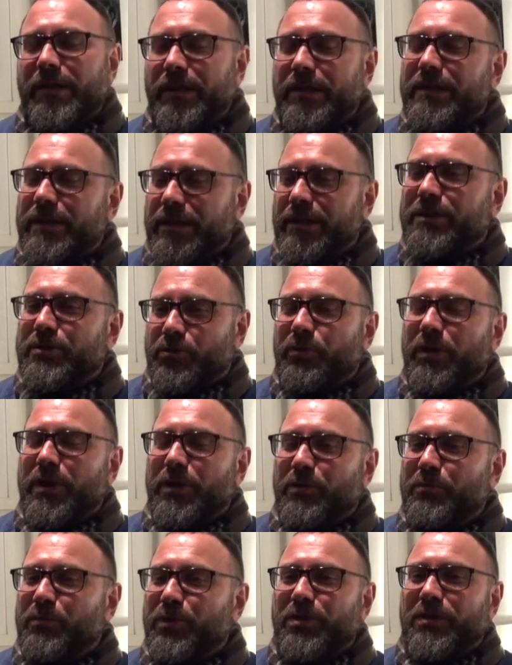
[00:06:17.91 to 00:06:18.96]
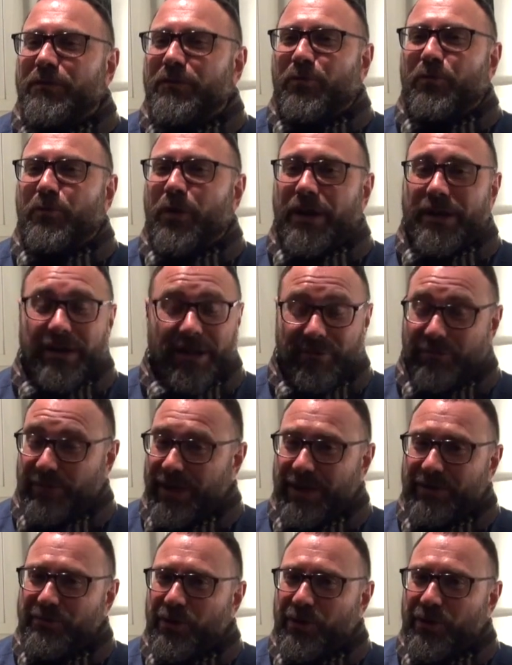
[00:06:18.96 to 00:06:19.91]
It's really a beautiful wine. I really